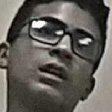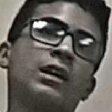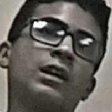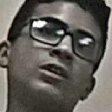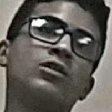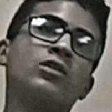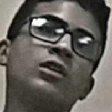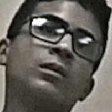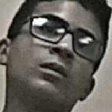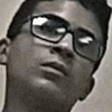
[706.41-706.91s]
I
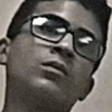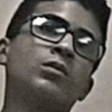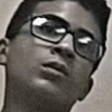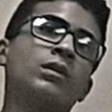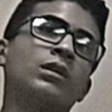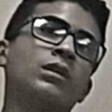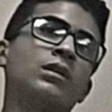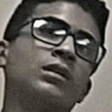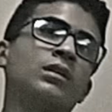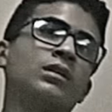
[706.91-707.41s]
grabbed one of
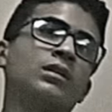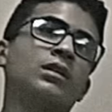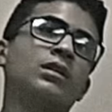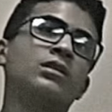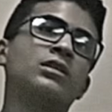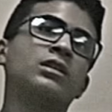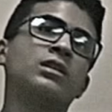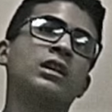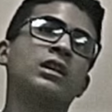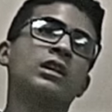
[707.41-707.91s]
the
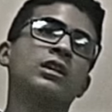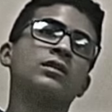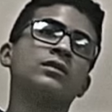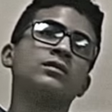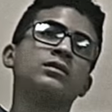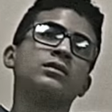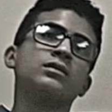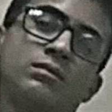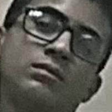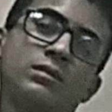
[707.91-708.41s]
kitchen
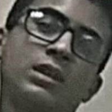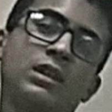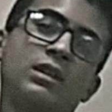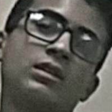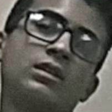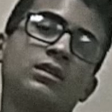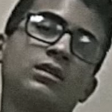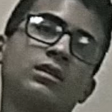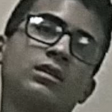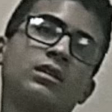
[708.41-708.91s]
knives. I
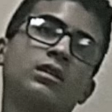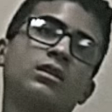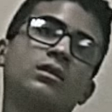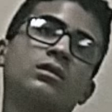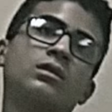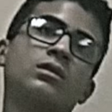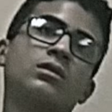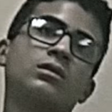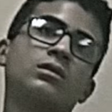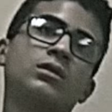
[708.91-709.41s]

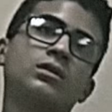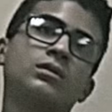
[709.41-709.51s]
killed him.